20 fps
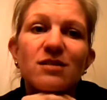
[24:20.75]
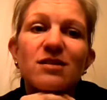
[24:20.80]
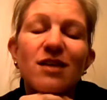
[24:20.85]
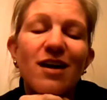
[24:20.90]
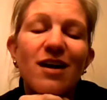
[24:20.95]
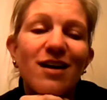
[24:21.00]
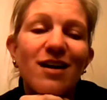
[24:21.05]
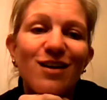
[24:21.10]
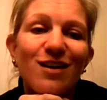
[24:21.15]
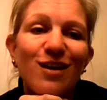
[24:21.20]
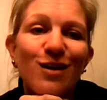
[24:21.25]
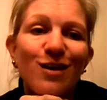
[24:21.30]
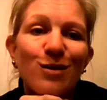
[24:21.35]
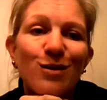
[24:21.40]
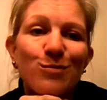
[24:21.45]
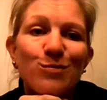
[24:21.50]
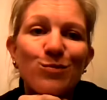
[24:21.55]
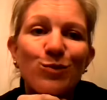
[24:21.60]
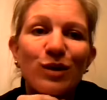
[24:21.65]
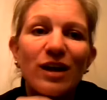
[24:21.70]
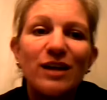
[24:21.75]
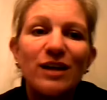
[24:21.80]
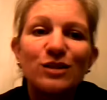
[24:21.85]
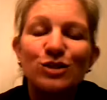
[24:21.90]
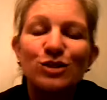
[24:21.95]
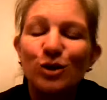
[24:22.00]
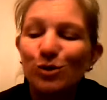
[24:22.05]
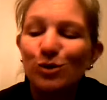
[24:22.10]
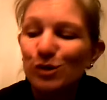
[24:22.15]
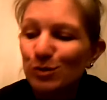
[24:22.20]
And when I
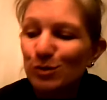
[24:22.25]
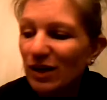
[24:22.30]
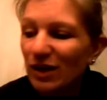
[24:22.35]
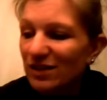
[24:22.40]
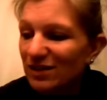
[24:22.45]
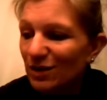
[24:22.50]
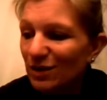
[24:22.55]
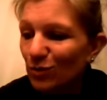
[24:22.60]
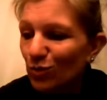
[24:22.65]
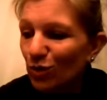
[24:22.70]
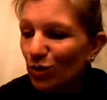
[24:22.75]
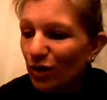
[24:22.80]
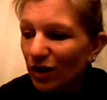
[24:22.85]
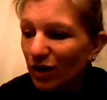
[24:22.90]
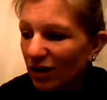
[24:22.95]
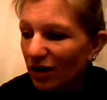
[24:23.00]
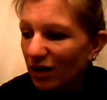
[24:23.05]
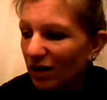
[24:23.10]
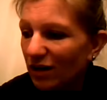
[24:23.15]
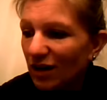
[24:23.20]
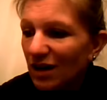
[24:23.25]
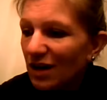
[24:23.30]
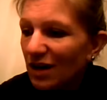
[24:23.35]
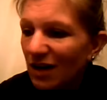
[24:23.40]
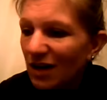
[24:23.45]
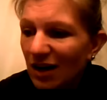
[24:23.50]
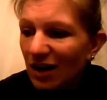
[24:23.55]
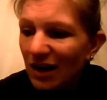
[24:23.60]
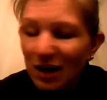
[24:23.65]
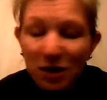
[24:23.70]
chose Mindset Warrior,
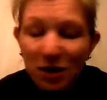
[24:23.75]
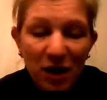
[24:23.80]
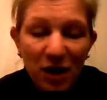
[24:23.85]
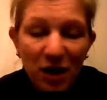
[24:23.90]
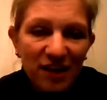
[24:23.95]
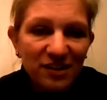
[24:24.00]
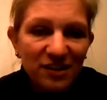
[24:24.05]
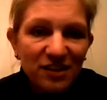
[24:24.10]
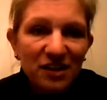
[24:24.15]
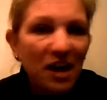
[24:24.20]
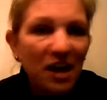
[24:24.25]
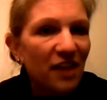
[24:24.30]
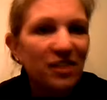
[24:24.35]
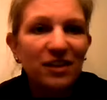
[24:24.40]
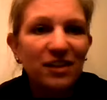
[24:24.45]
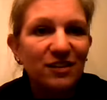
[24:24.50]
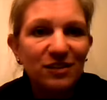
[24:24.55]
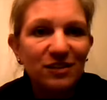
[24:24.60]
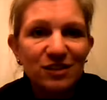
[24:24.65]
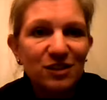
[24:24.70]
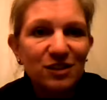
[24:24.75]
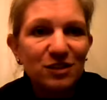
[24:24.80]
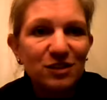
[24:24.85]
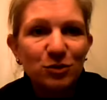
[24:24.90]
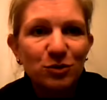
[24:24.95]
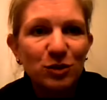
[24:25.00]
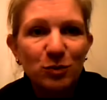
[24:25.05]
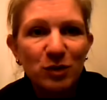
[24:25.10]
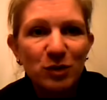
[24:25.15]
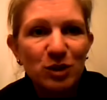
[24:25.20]
it had nothing to do
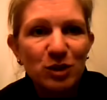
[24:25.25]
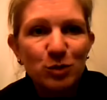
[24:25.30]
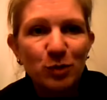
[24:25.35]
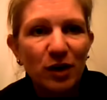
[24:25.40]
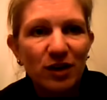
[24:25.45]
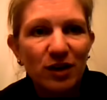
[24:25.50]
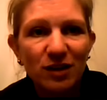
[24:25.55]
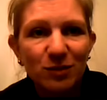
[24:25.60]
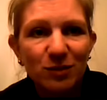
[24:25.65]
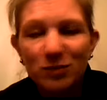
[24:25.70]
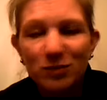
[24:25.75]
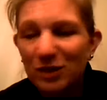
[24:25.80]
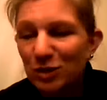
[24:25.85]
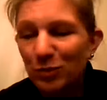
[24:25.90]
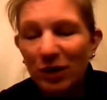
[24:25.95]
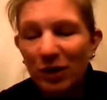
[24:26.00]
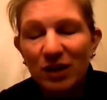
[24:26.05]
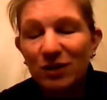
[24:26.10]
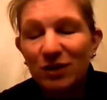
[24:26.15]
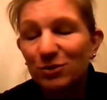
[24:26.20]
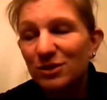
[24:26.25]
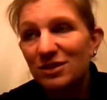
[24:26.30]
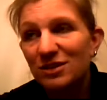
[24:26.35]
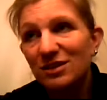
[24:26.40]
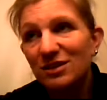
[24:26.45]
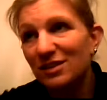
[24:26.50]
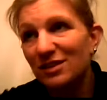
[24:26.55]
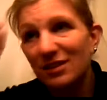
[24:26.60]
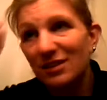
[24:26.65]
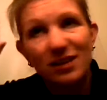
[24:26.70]
with Beachbody. Beachbody was
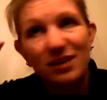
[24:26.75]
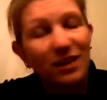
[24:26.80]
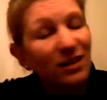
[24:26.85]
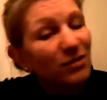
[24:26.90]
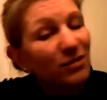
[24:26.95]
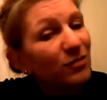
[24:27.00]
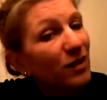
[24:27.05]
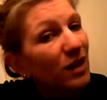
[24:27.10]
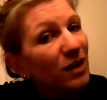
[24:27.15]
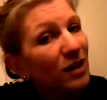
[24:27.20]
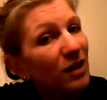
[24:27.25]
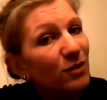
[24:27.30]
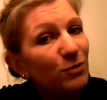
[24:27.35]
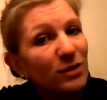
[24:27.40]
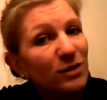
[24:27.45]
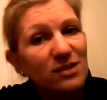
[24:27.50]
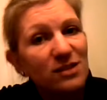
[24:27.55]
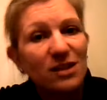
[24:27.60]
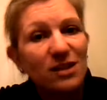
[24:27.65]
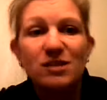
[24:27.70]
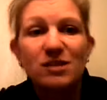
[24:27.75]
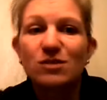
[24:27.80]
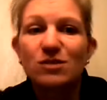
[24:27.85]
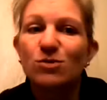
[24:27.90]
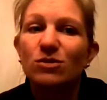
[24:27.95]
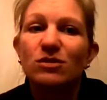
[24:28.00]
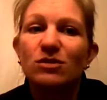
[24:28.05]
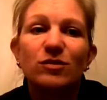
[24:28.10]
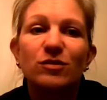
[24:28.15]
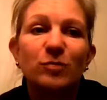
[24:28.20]
like far recessed
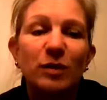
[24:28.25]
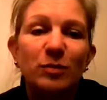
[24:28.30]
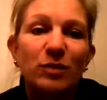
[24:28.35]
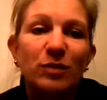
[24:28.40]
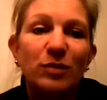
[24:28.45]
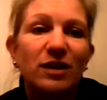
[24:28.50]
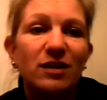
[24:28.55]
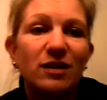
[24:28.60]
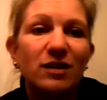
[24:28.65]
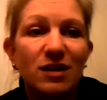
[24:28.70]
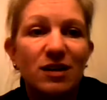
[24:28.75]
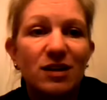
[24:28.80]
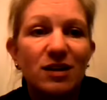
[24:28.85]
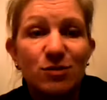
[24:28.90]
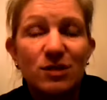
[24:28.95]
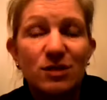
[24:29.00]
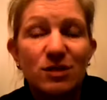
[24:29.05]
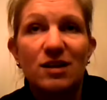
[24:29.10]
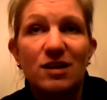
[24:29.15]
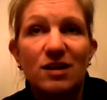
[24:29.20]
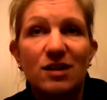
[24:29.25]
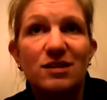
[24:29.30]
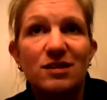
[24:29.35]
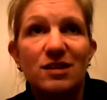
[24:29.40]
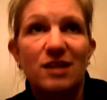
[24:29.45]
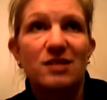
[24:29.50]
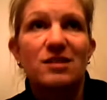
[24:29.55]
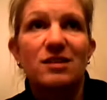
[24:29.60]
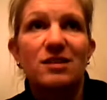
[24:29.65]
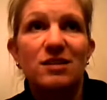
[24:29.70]
corner of my brain. It was a
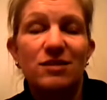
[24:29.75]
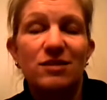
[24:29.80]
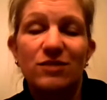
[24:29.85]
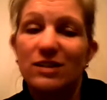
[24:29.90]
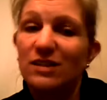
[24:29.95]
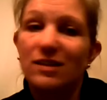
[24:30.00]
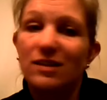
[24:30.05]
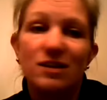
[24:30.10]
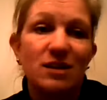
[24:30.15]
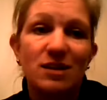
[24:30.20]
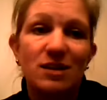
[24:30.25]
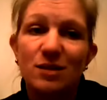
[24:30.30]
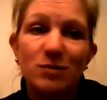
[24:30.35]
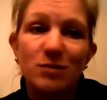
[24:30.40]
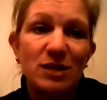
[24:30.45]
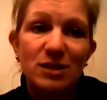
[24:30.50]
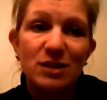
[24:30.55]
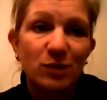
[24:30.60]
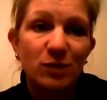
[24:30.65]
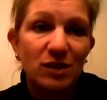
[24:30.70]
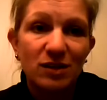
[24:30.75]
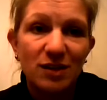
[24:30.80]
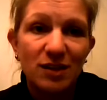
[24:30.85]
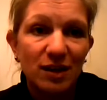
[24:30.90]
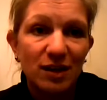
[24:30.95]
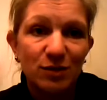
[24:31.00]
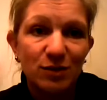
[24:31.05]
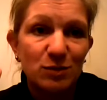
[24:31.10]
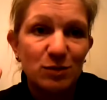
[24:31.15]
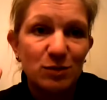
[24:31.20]
dusty DVD in the basement that
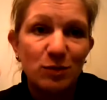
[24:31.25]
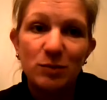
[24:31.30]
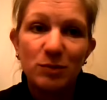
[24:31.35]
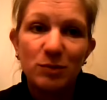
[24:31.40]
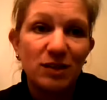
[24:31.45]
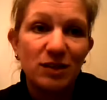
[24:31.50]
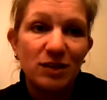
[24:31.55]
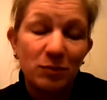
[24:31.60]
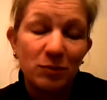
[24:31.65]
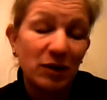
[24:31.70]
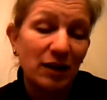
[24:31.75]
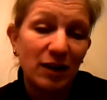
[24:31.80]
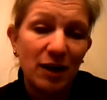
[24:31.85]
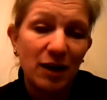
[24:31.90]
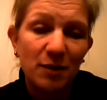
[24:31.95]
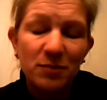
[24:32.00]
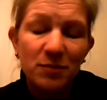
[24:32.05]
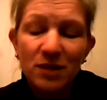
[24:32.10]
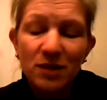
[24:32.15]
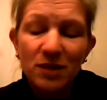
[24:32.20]
I was maybe going to pick up.